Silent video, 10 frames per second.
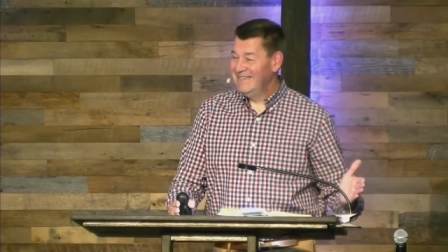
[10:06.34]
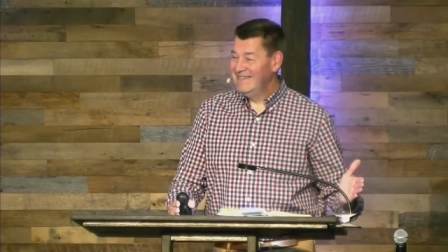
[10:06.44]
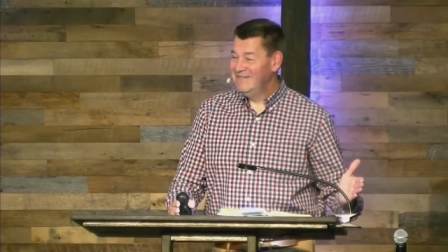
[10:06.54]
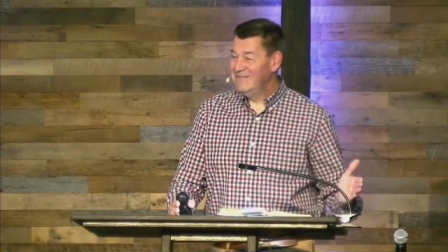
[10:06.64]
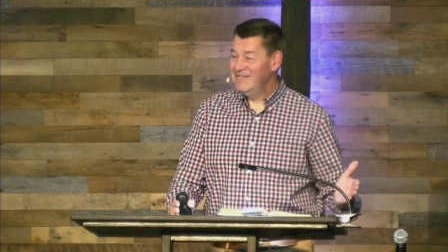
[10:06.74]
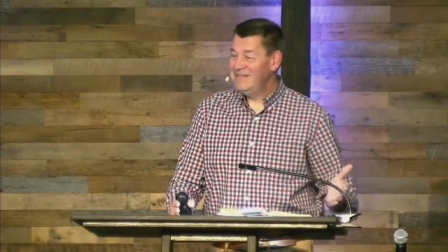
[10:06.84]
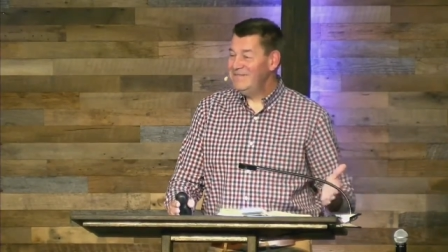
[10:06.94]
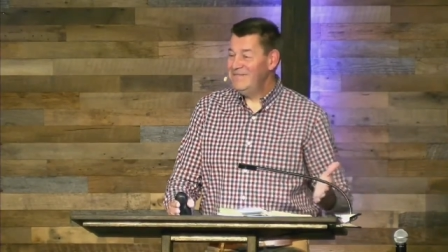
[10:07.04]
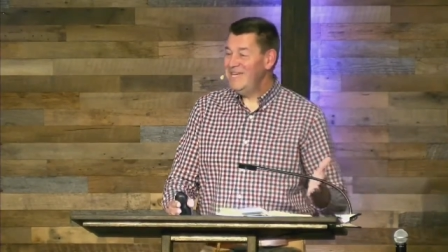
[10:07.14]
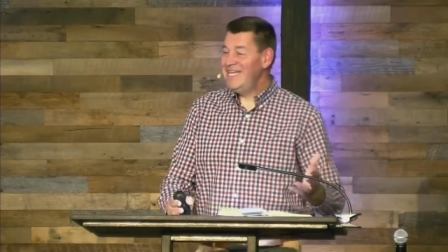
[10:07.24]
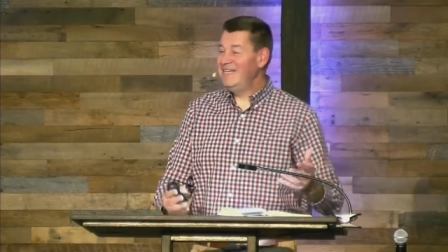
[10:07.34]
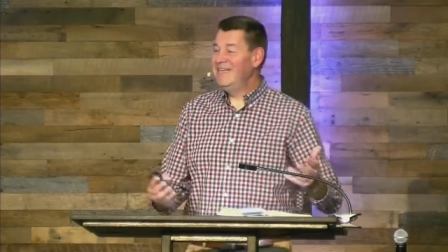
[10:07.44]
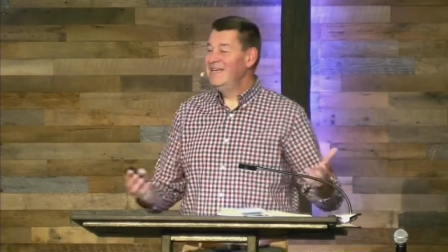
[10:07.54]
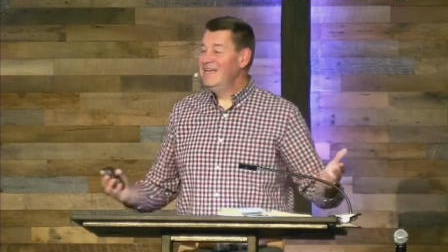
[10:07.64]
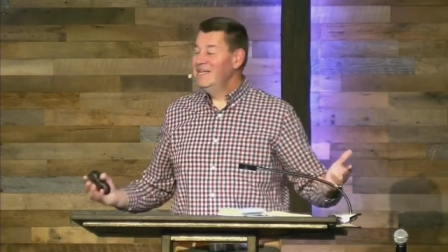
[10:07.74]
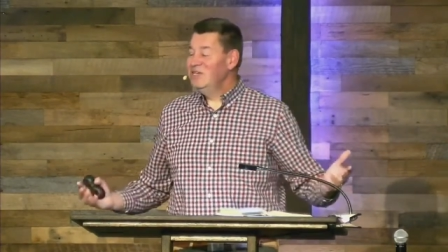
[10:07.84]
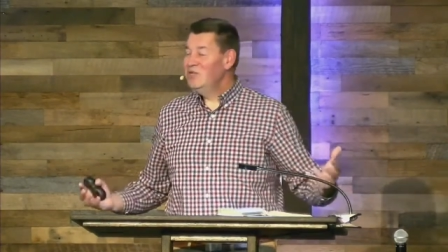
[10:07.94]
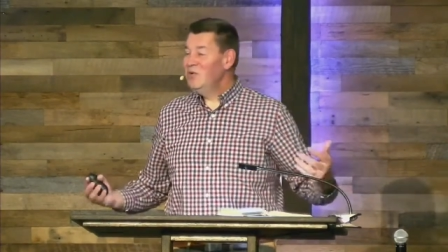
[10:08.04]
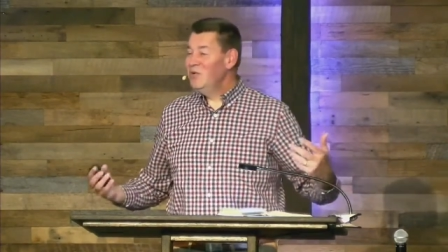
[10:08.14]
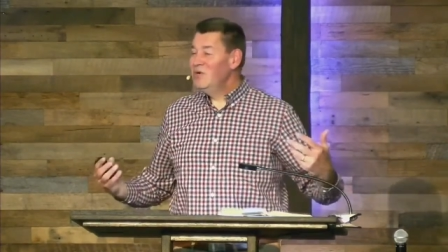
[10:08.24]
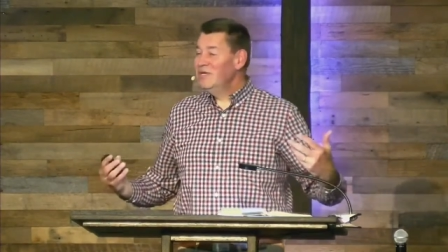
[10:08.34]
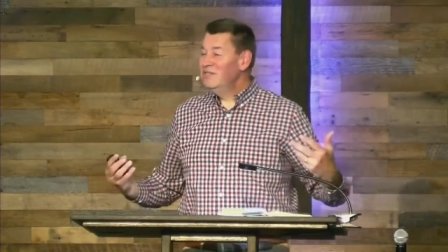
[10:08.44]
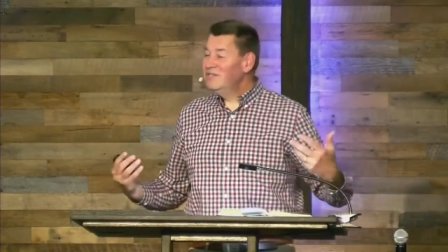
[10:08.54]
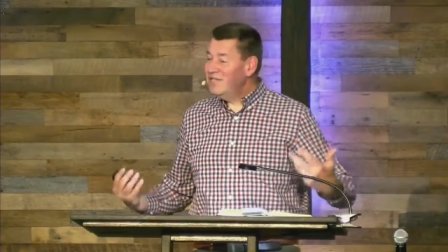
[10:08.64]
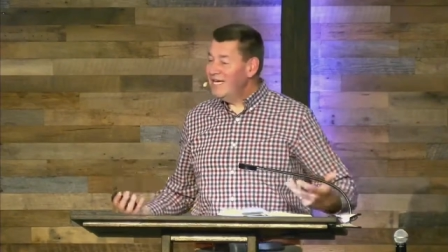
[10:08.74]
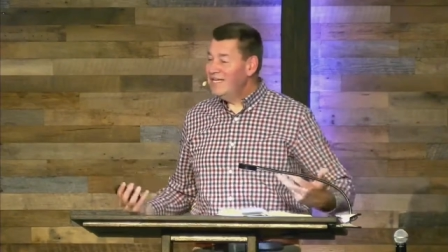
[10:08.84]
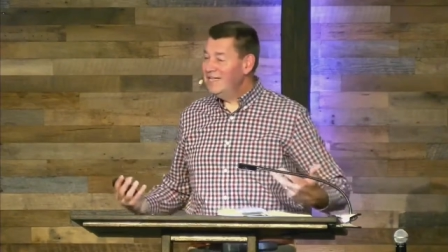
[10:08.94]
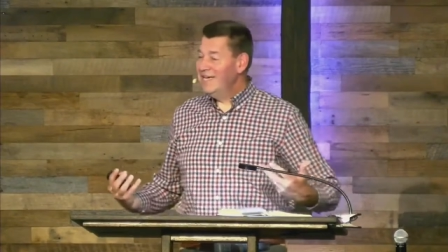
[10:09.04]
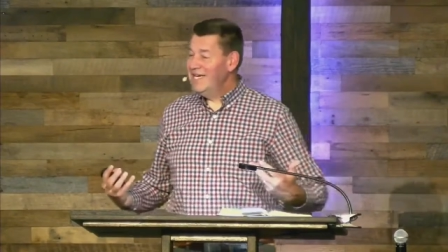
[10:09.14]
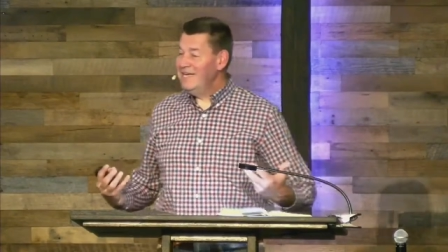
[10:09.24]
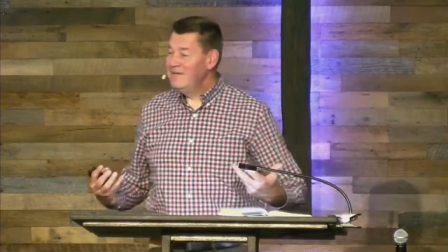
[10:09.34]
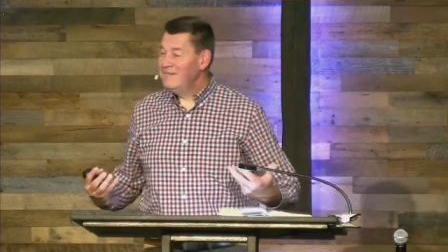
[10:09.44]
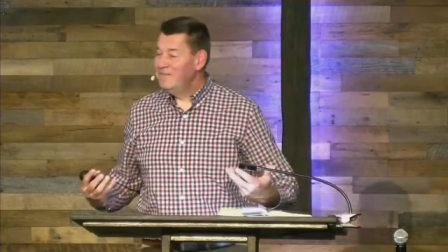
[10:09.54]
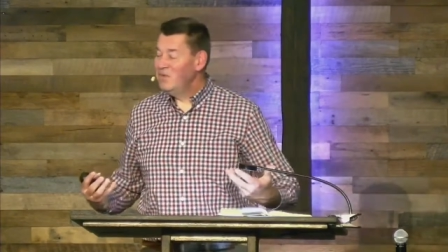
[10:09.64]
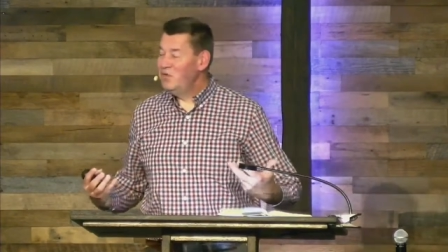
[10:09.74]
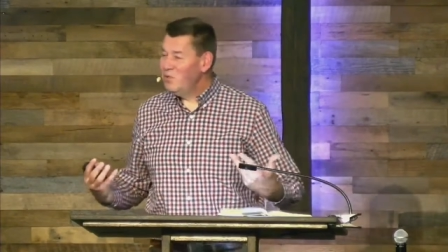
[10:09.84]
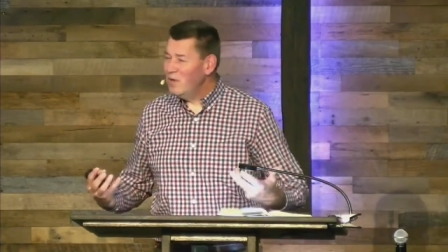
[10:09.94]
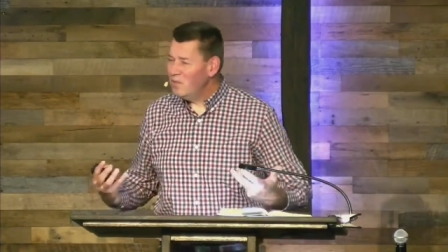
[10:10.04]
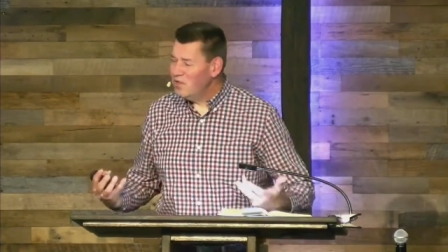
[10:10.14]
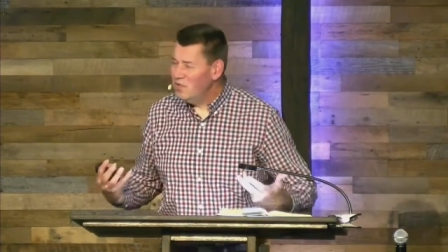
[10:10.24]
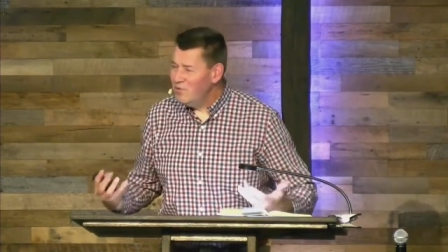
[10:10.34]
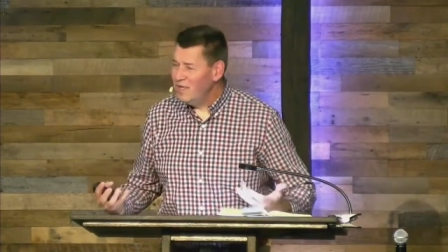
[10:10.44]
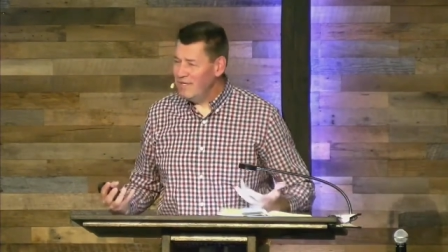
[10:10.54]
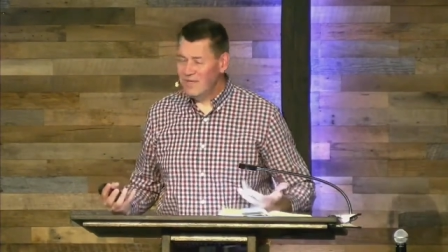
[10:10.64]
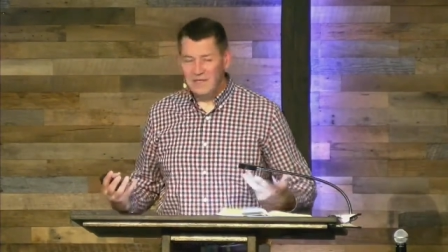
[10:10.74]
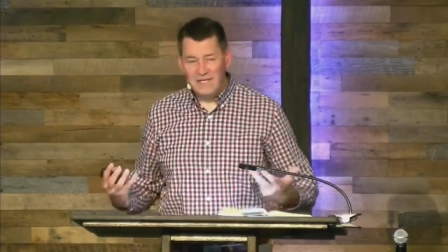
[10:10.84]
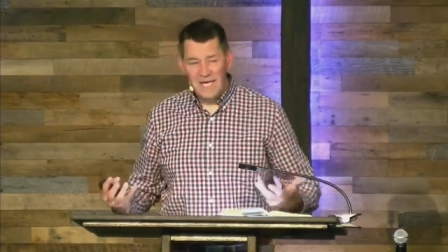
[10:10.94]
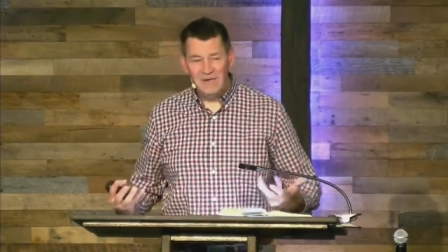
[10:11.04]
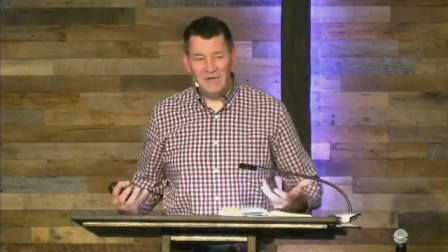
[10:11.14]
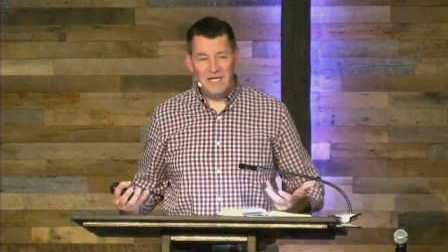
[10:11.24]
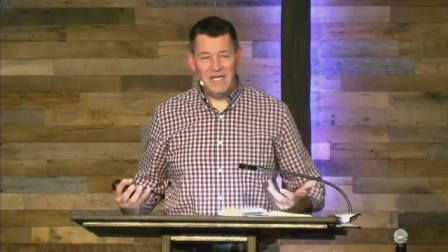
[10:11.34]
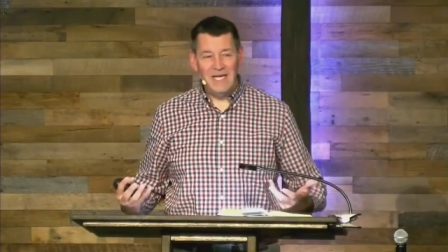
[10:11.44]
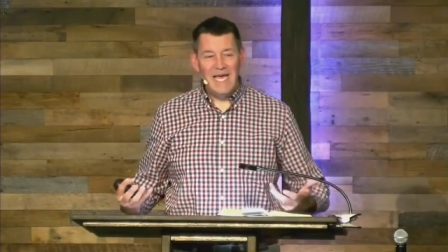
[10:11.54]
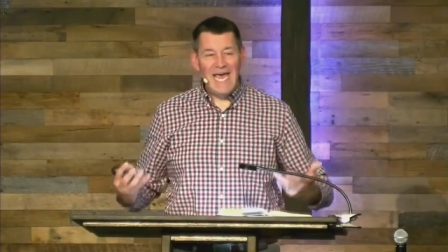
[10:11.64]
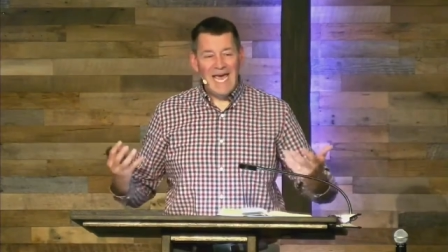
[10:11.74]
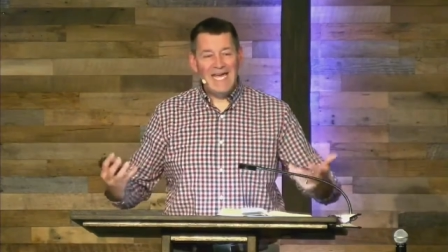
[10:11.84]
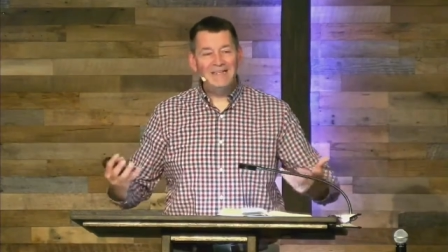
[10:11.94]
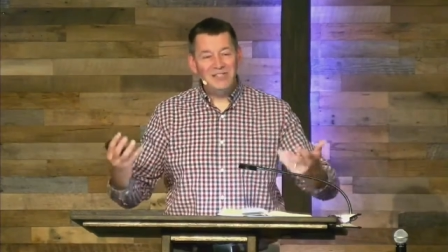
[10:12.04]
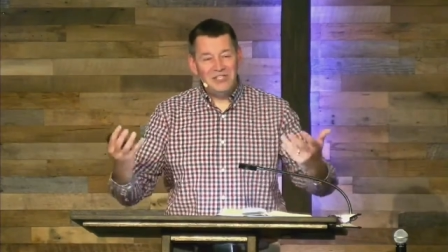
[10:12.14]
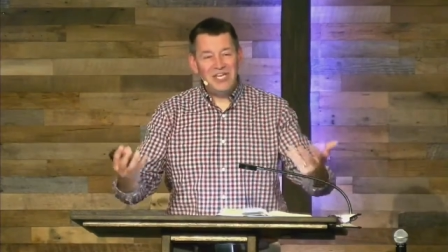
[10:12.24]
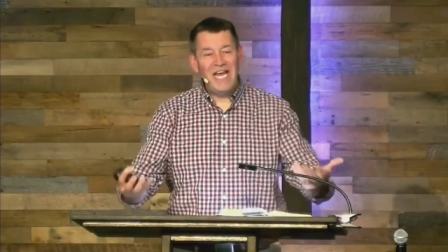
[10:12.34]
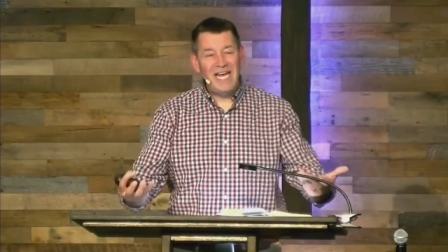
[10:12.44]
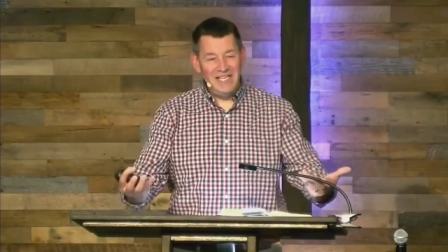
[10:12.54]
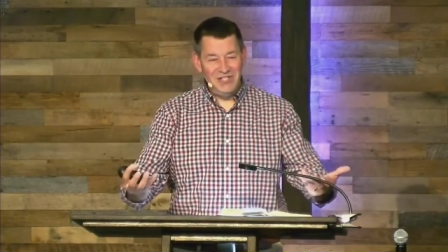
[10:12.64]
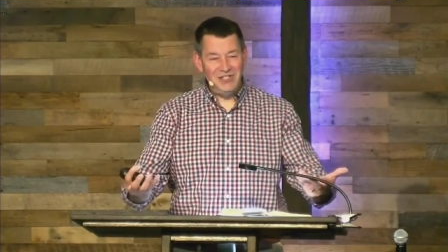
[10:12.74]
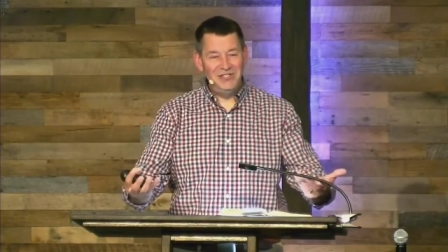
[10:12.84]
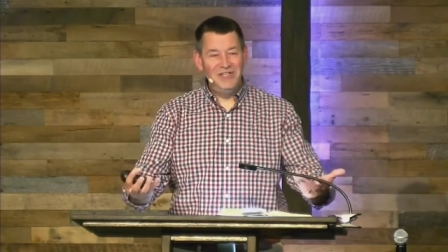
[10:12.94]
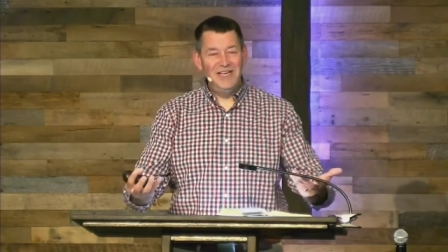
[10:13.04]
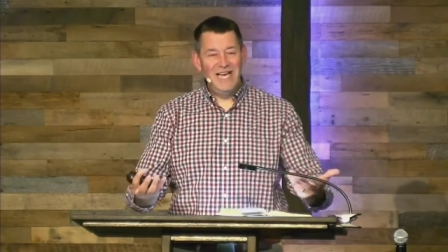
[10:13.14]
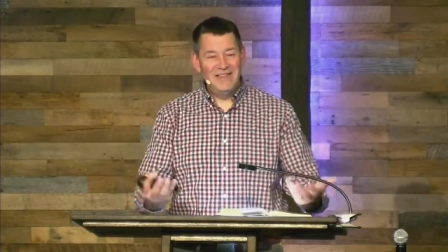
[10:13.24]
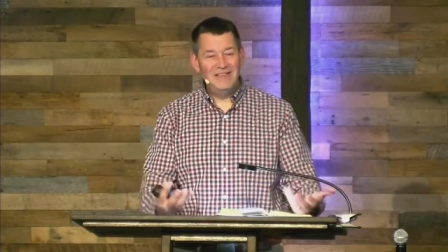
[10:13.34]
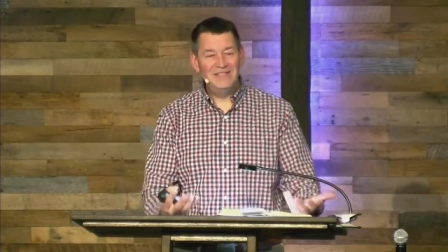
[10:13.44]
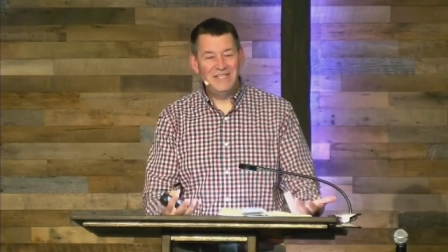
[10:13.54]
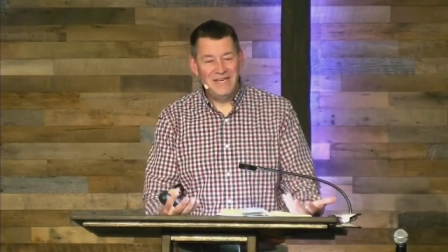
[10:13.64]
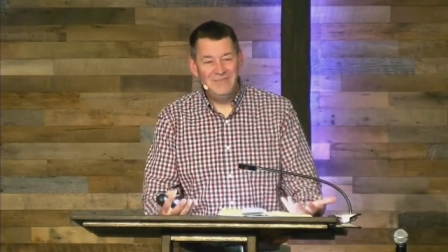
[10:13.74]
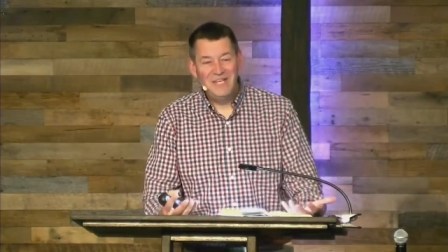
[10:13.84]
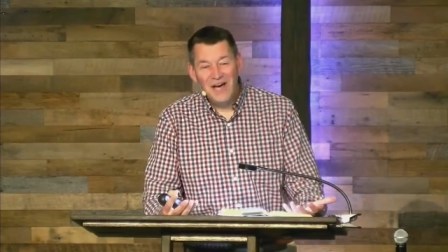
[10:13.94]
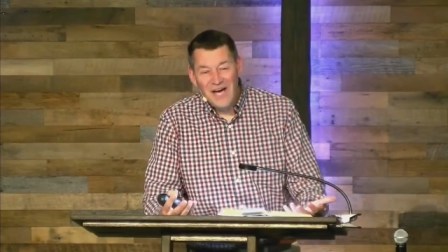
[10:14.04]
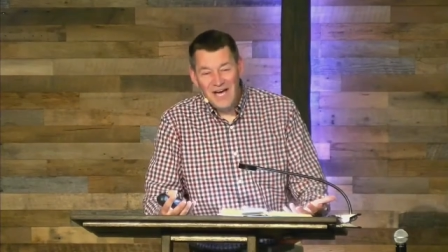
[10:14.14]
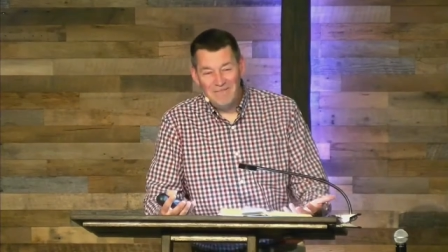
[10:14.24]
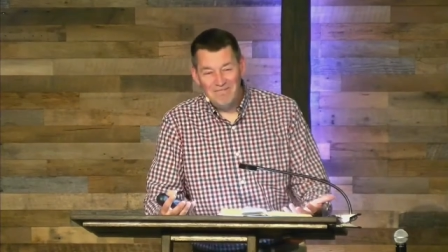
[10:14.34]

What does it mean? to suddenly do what we're doing with integrity and change at the same time.